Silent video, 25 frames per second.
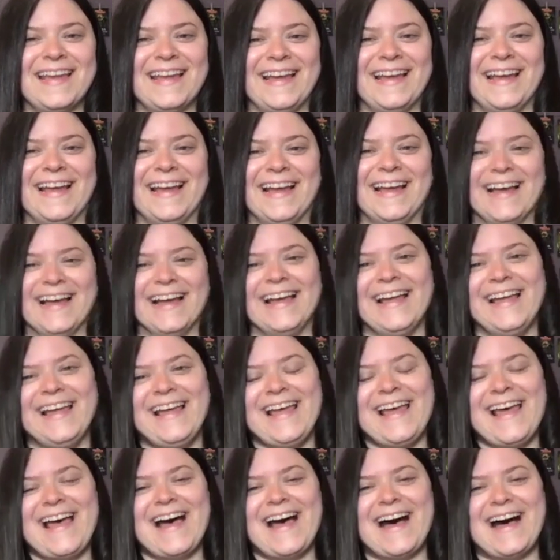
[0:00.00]

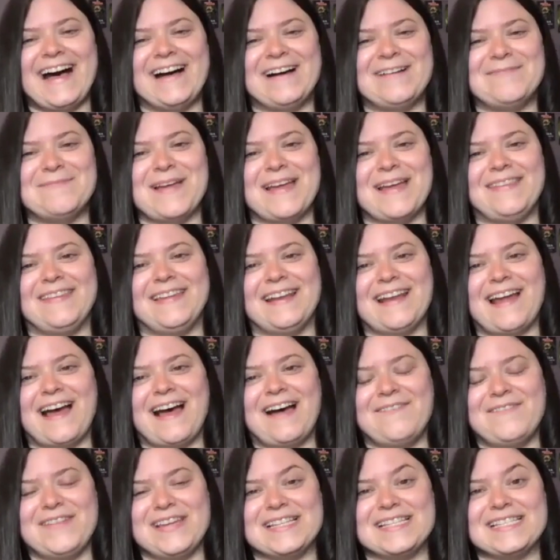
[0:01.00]
And then
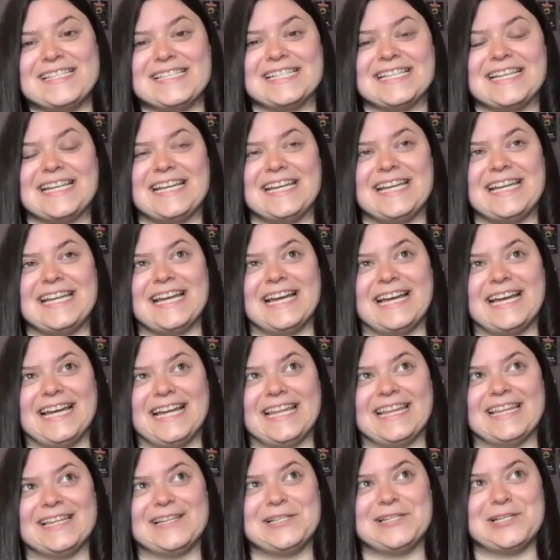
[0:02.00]
obviously
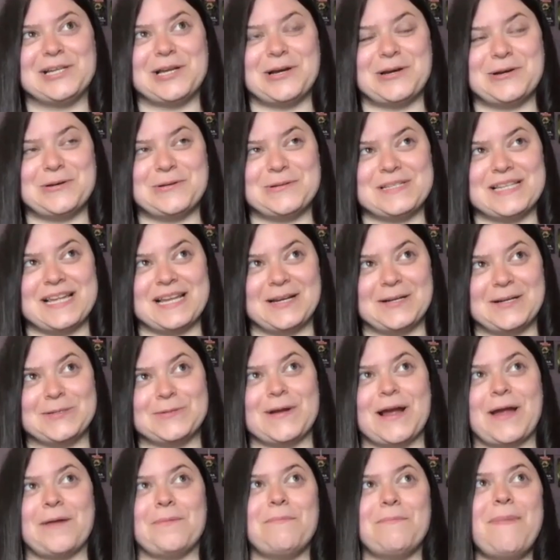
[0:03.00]
the show centers
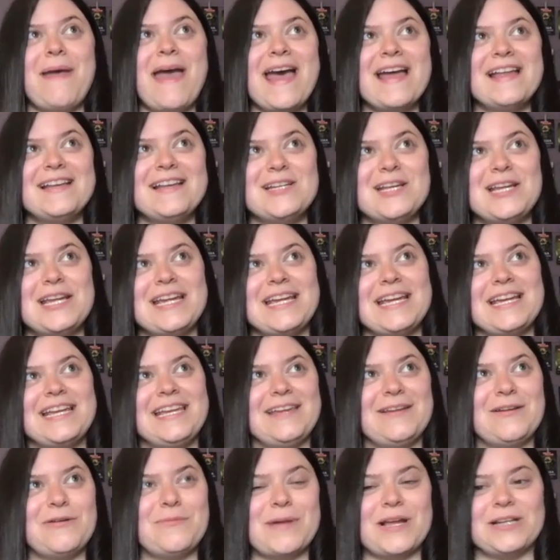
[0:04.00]
around
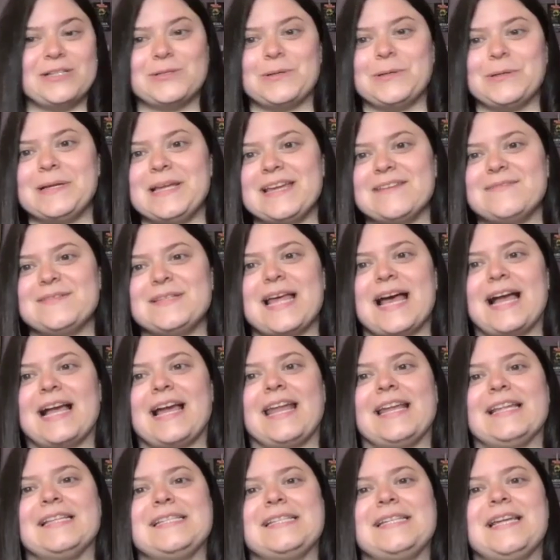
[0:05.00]
magic, you know, magical gifts, that
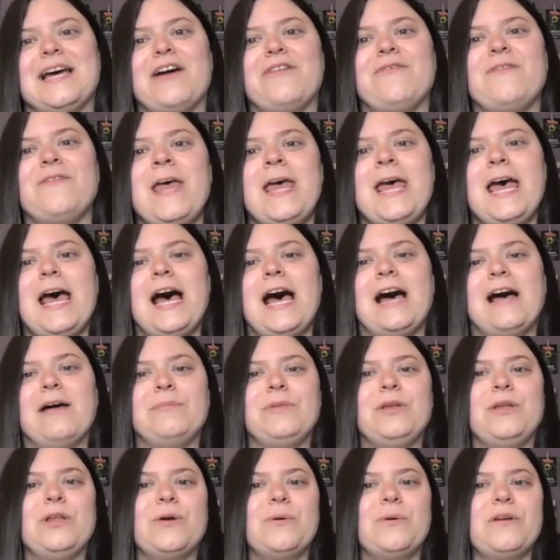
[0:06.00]
kind of stuff.
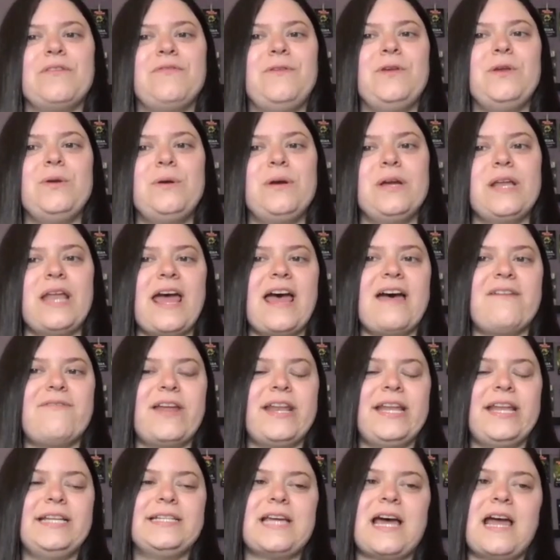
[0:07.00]
You know, if you could have
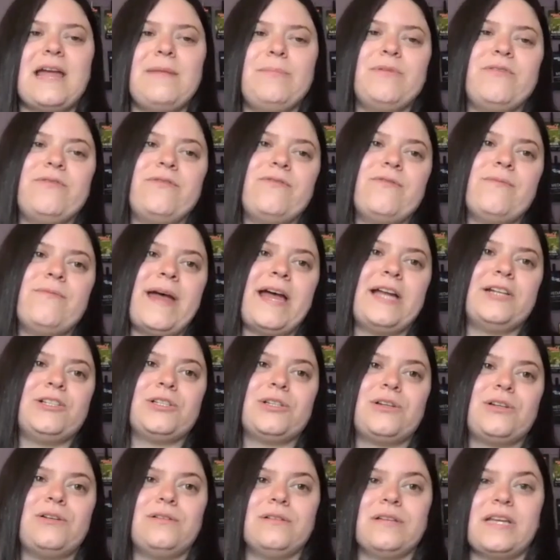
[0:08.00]
any type of
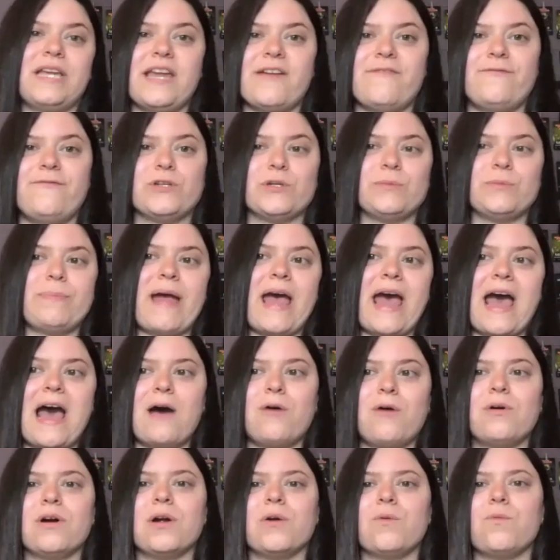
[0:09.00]
magical gift or
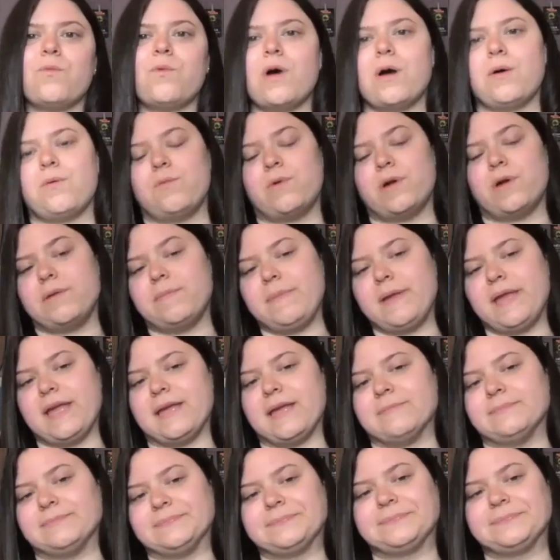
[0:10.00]
power, what would it be?